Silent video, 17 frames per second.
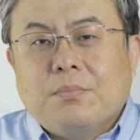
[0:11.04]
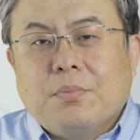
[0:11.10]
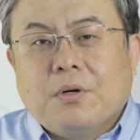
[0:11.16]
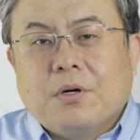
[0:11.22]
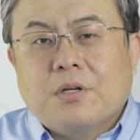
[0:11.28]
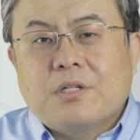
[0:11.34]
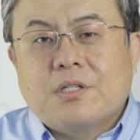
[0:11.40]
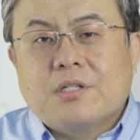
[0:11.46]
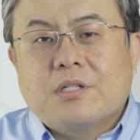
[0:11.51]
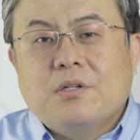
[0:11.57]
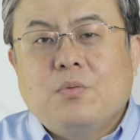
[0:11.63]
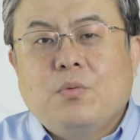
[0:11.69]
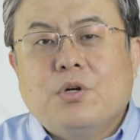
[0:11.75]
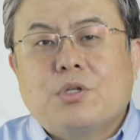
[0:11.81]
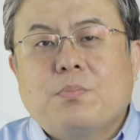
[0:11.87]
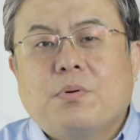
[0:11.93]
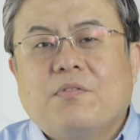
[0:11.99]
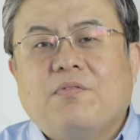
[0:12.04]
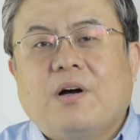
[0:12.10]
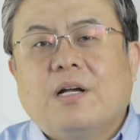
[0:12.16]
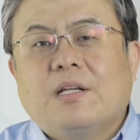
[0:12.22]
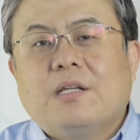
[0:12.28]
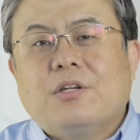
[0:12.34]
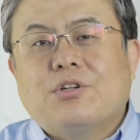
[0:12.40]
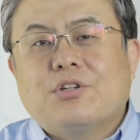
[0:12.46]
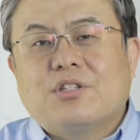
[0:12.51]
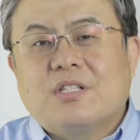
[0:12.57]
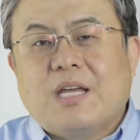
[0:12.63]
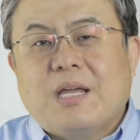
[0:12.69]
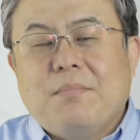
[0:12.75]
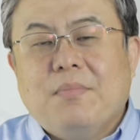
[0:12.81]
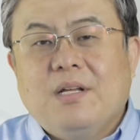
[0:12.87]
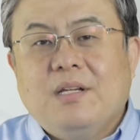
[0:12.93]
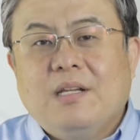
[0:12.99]
books, which provide
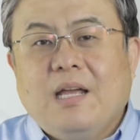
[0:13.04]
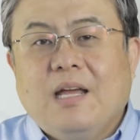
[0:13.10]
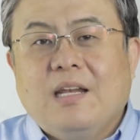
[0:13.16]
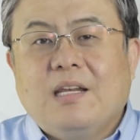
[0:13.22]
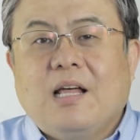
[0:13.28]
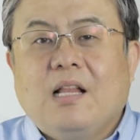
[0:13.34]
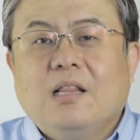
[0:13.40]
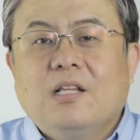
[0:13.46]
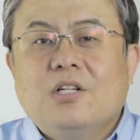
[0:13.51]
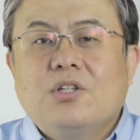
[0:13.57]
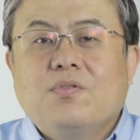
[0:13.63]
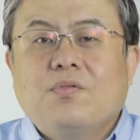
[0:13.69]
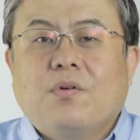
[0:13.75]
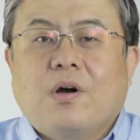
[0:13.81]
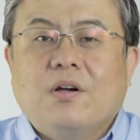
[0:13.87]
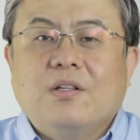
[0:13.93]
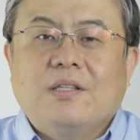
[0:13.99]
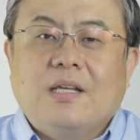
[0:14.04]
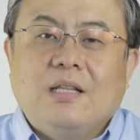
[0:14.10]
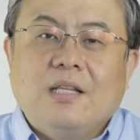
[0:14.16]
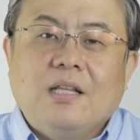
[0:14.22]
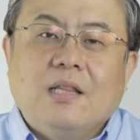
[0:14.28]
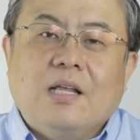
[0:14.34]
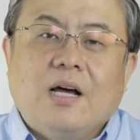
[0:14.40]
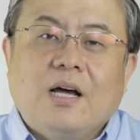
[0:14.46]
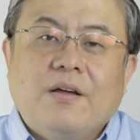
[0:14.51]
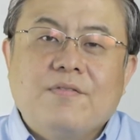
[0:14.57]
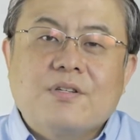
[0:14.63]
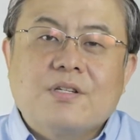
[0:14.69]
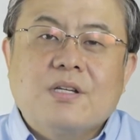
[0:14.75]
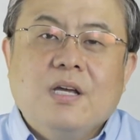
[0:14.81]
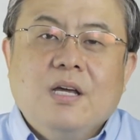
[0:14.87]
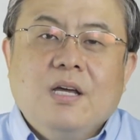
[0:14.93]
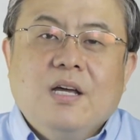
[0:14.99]
entertainment and knowledge for our daily
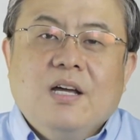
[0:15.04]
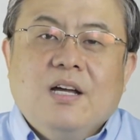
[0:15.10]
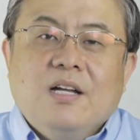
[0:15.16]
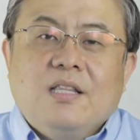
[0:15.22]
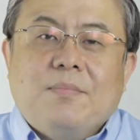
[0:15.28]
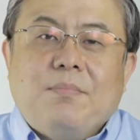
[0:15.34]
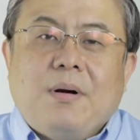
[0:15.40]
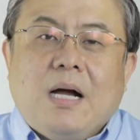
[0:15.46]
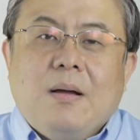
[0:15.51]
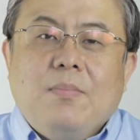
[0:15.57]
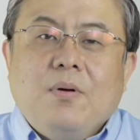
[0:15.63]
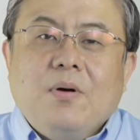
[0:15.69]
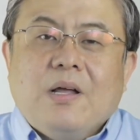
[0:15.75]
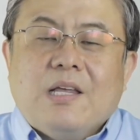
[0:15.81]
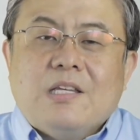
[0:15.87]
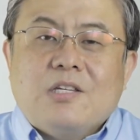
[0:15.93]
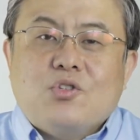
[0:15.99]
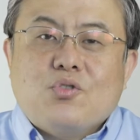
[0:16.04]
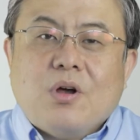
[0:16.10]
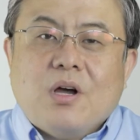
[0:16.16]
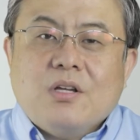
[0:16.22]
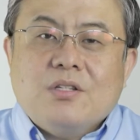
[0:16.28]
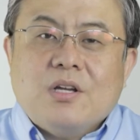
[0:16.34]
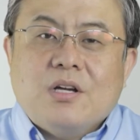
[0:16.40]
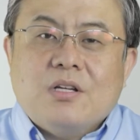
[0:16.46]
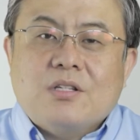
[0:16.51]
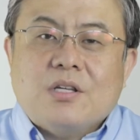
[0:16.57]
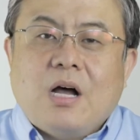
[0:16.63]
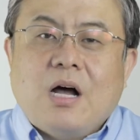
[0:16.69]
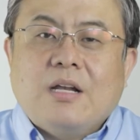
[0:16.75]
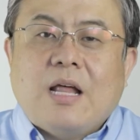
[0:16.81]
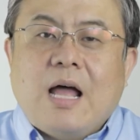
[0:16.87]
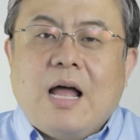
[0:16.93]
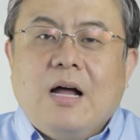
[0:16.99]
lives, the Bible instructs us
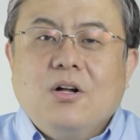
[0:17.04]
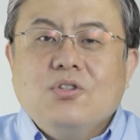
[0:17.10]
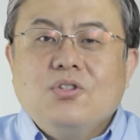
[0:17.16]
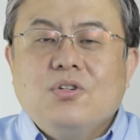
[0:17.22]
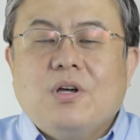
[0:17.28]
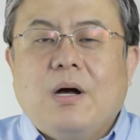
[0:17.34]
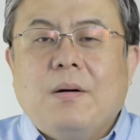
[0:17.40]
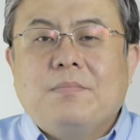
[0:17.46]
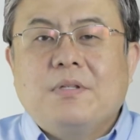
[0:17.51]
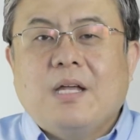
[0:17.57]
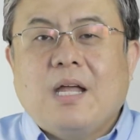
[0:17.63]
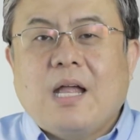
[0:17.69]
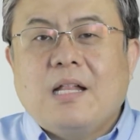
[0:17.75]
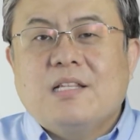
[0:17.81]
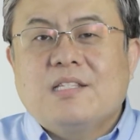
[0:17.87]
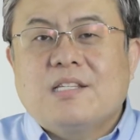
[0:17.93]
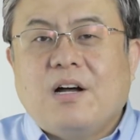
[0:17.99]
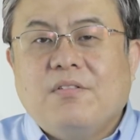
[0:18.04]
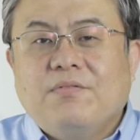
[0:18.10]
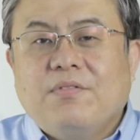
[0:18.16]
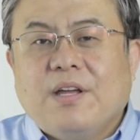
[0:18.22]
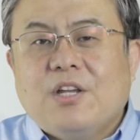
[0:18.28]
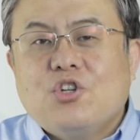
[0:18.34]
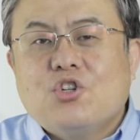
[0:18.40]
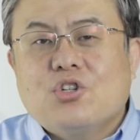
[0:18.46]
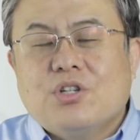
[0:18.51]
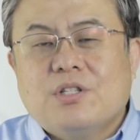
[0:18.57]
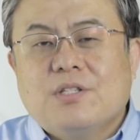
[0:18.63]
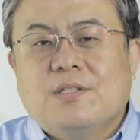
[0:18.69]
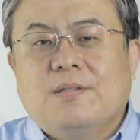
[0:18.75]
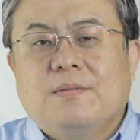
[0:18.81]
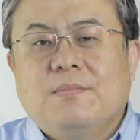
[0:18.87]
on how to obtain salvation.